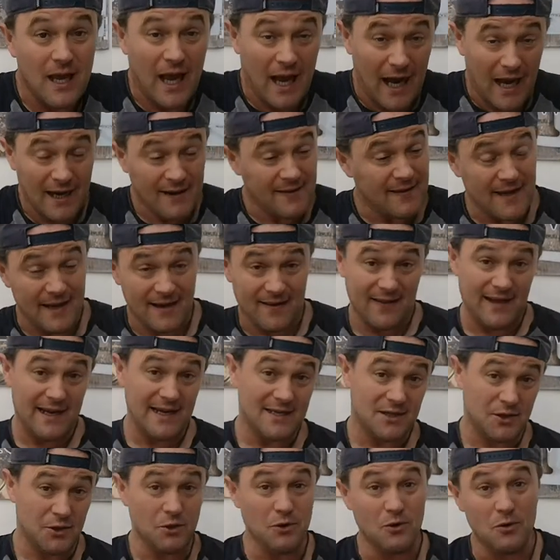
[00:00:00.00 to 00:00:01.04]
I think
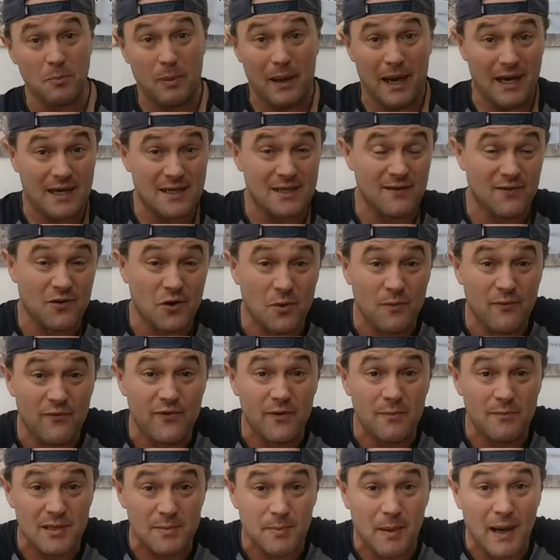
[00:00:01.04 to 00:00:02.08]
these tool bags have come
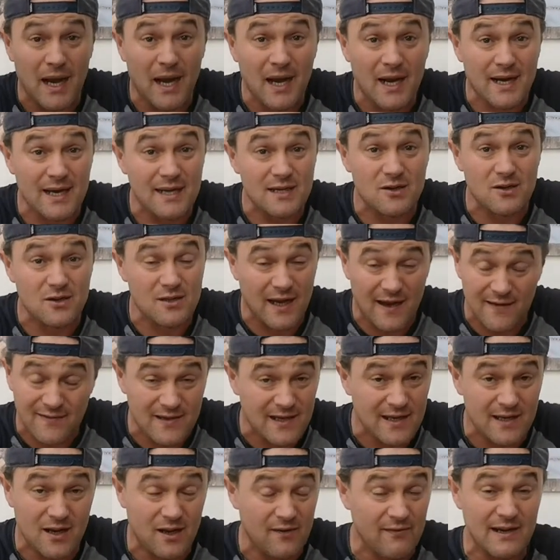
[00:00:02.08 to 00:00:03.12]
from Sparkies, because I've
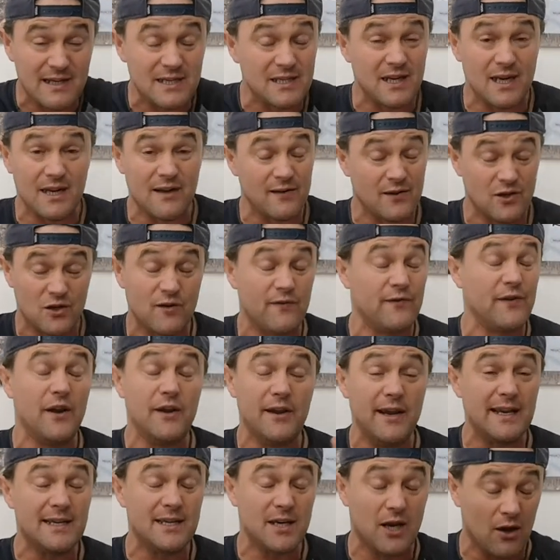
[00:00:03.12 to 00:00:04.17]
seen originally, so a few
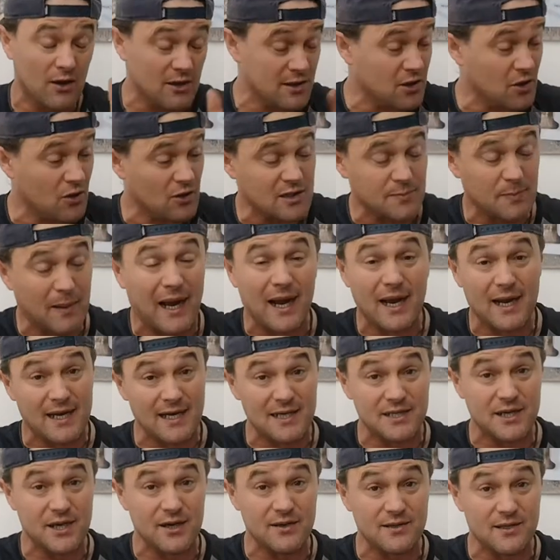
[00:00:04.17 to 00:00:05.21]
years ago, I saw
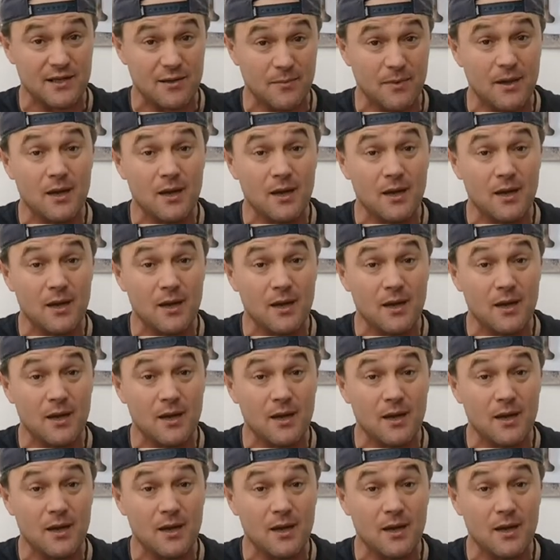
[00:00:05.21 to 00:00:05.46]
Sparkies use